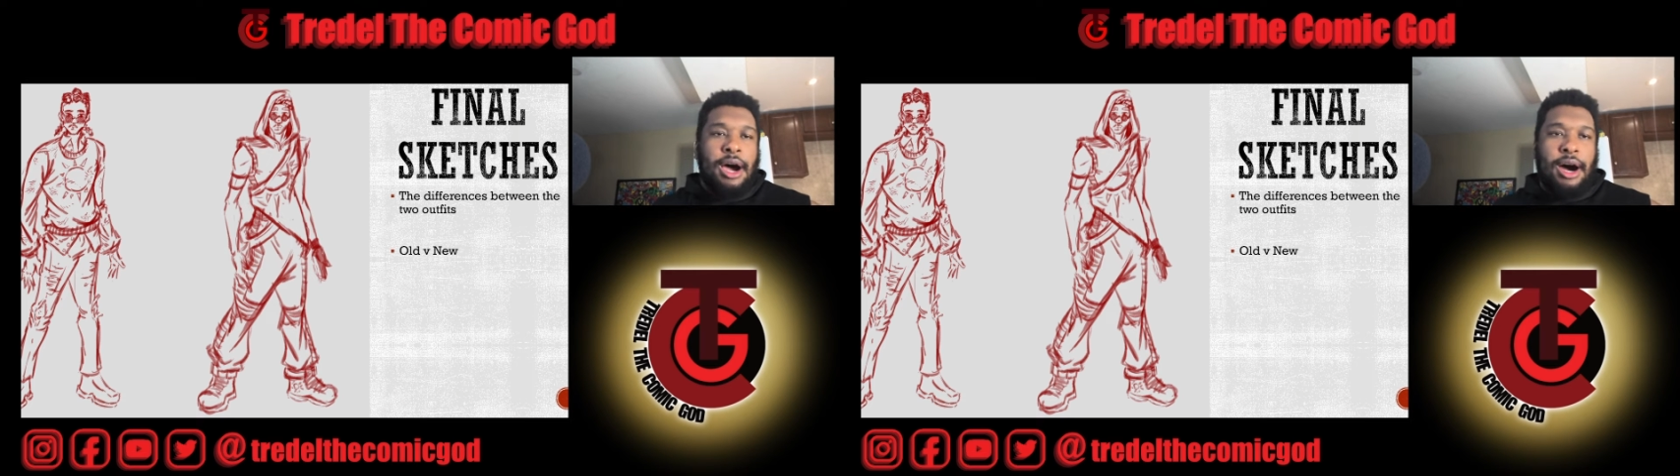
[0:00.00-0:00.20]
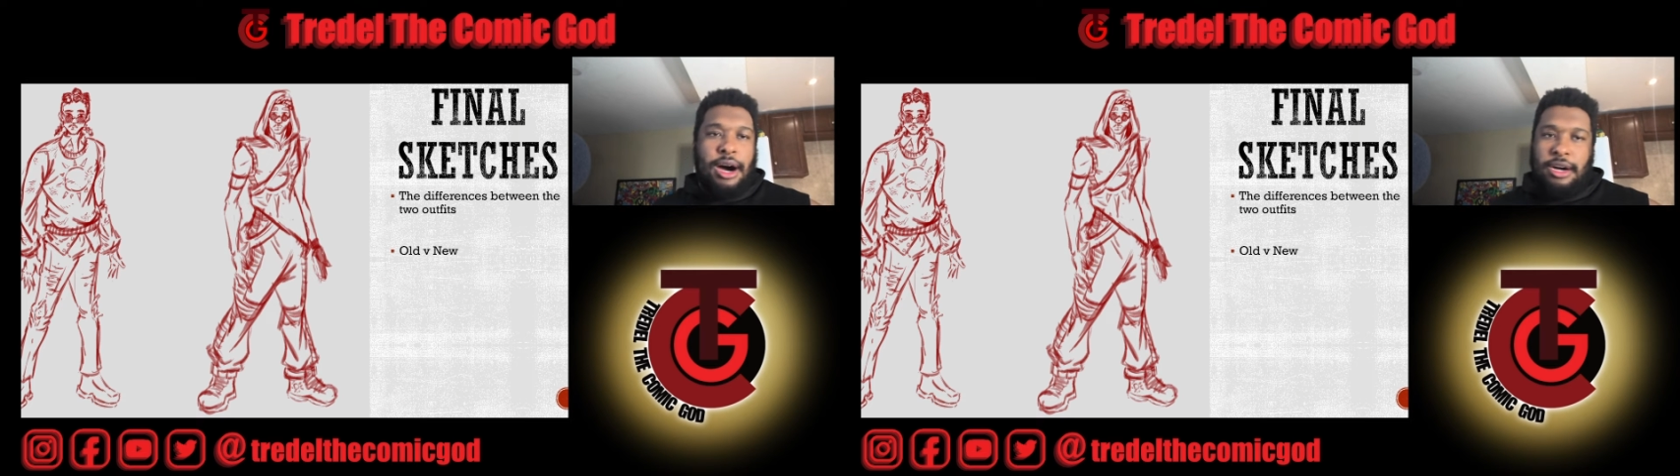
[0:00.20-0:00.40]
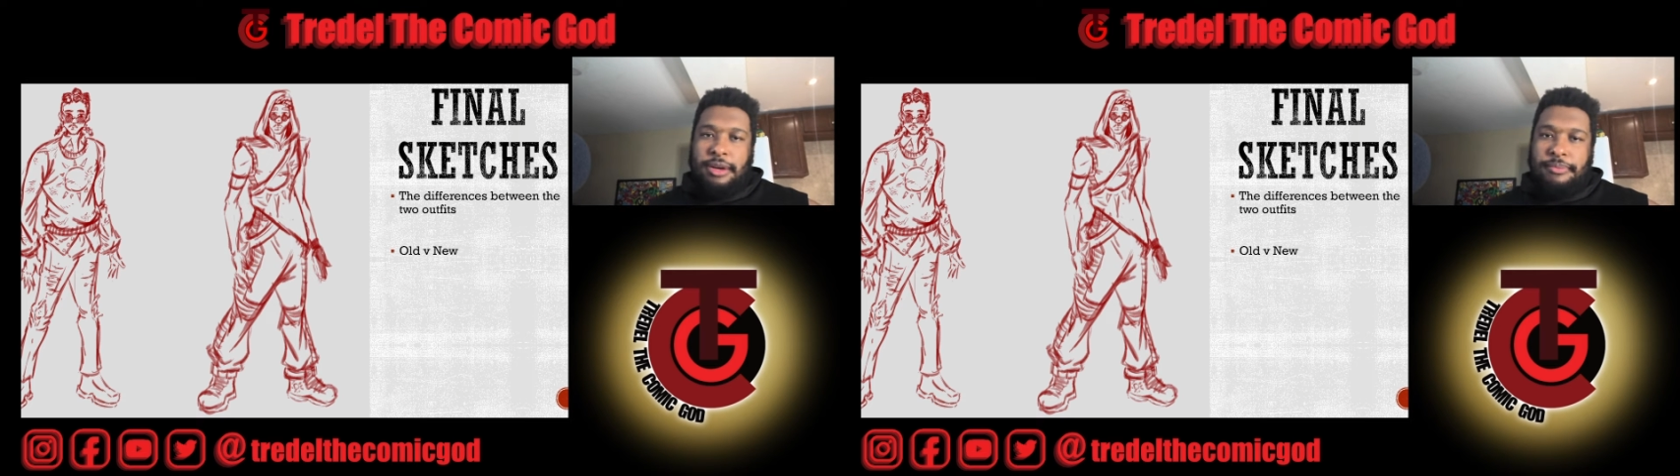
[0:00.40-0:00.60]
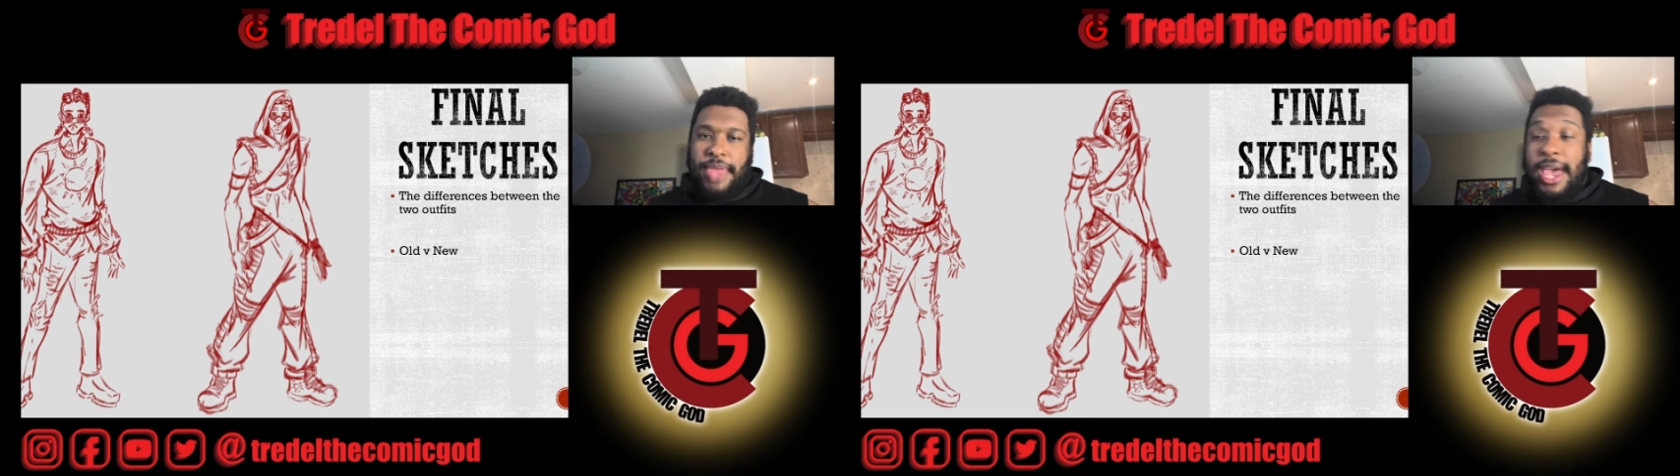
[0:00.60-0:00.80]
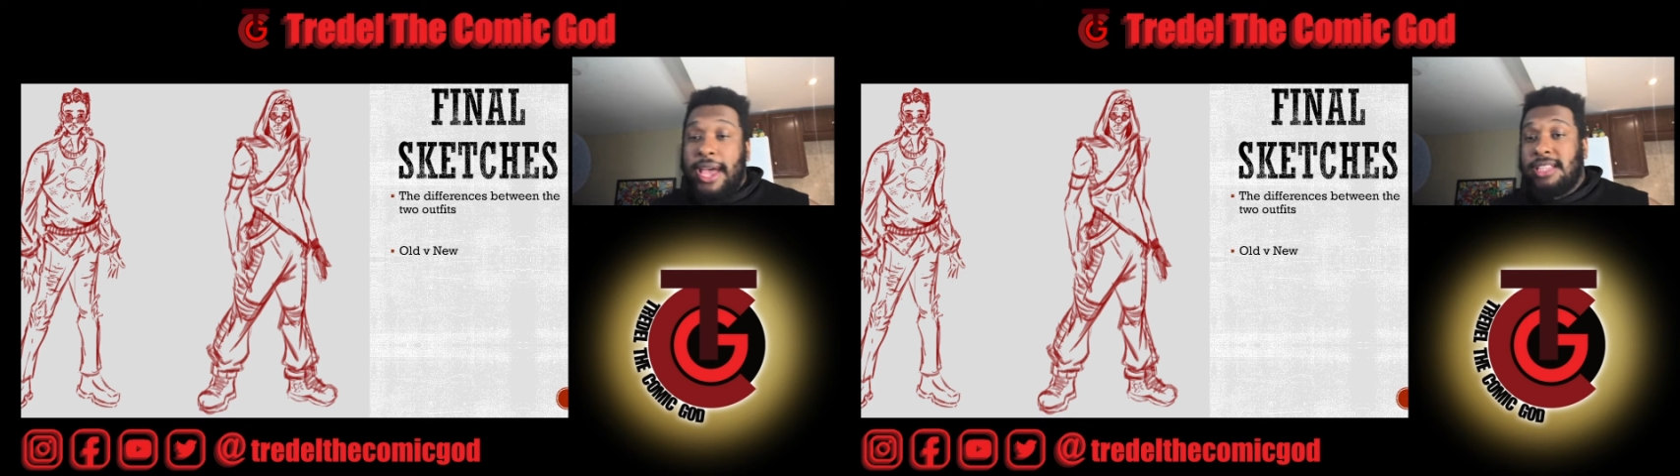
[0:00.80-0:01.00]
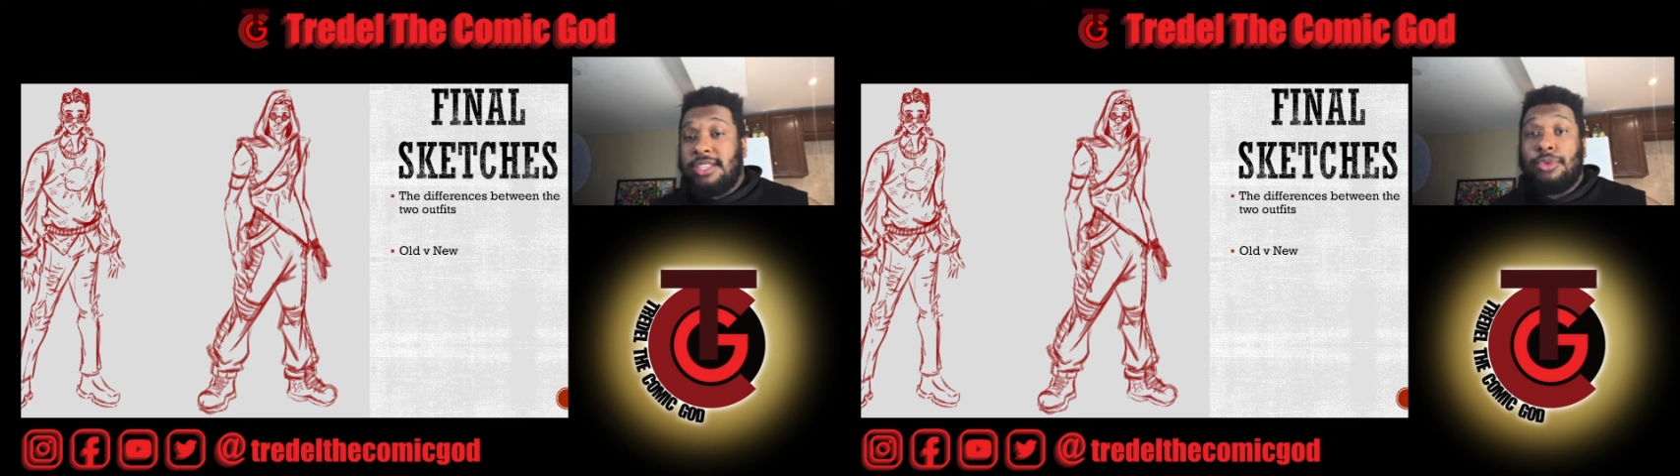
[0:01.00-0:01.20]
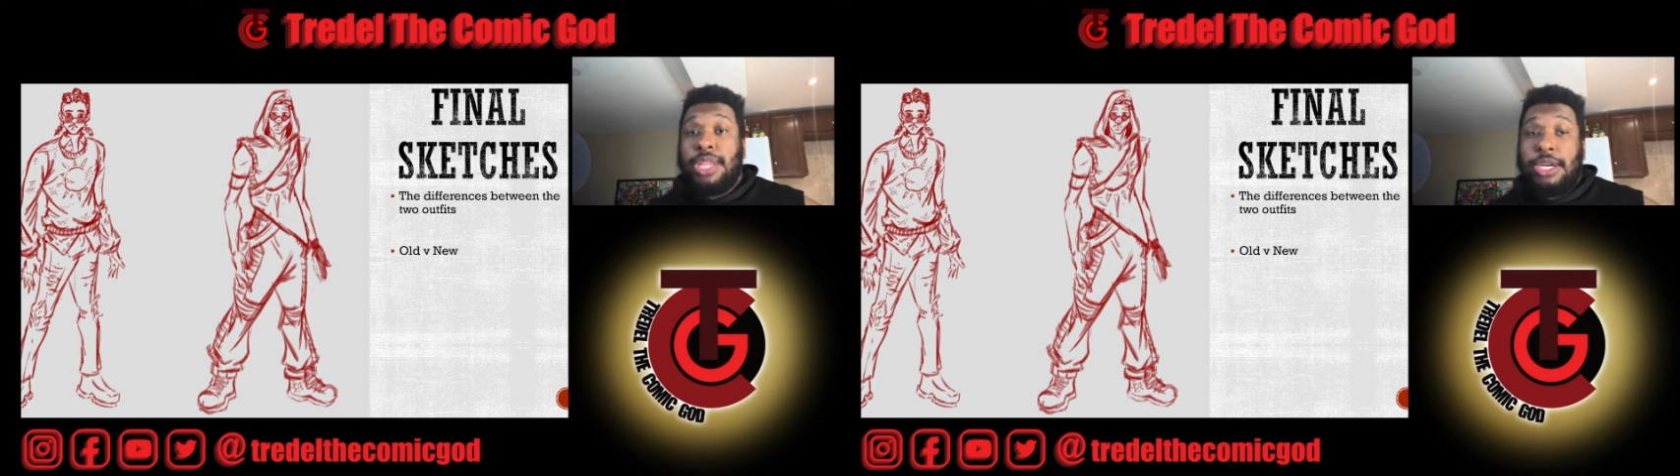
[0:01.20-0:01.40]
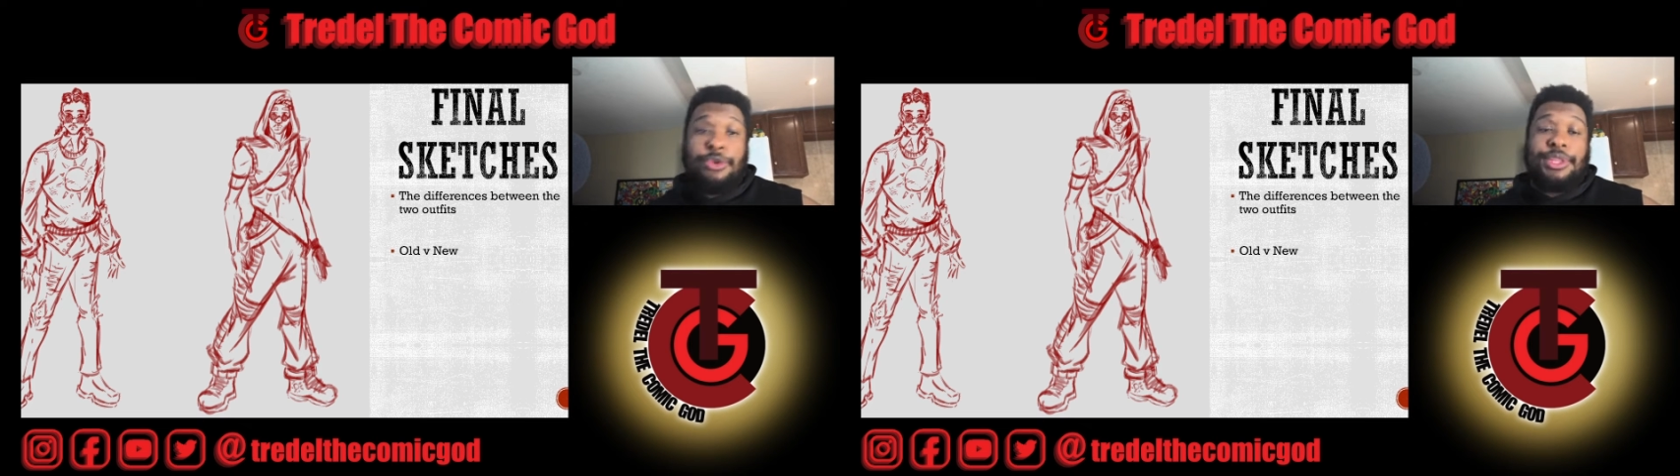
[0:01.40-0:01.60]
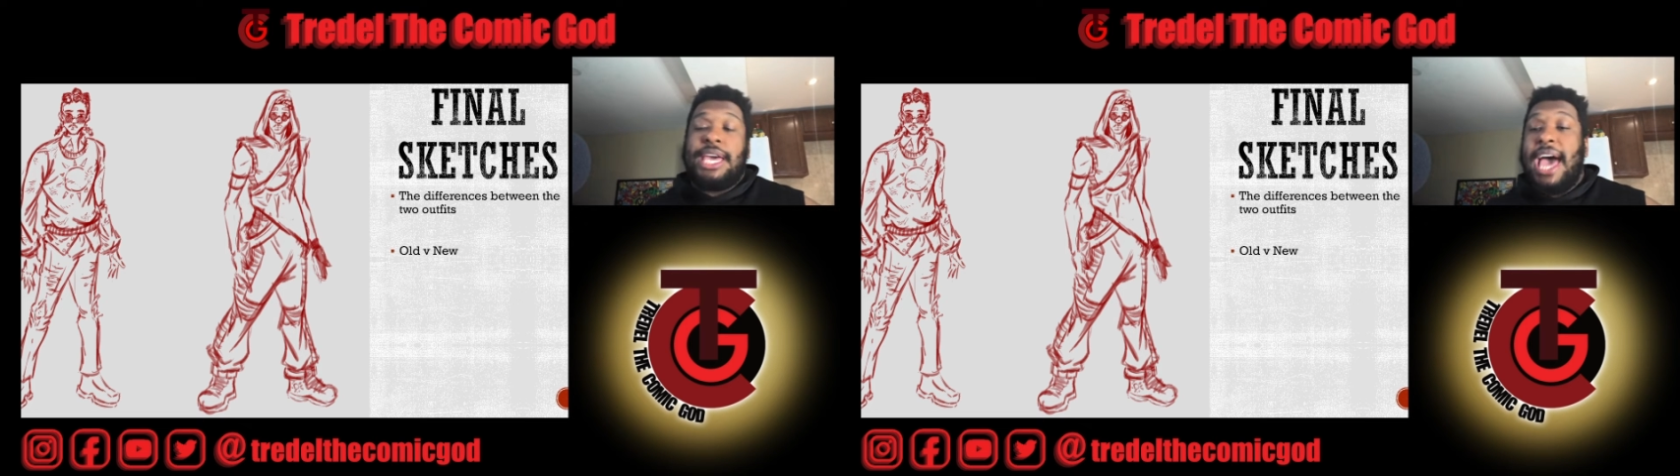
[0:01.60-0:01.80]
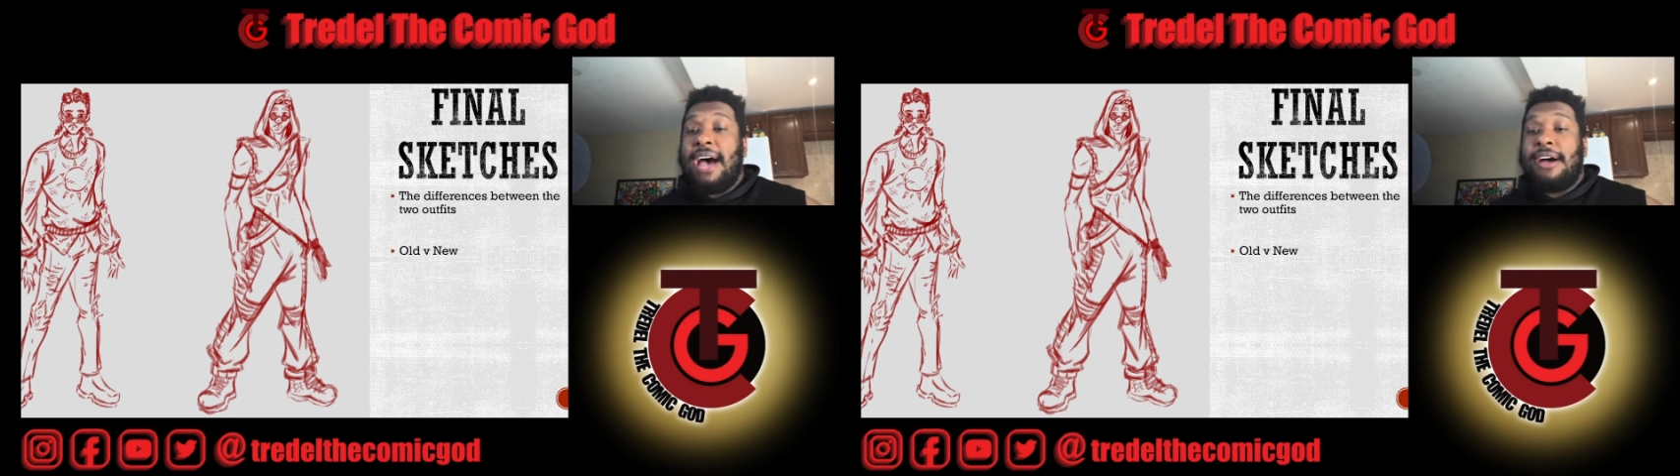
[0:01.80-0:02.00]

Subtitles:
And you literally have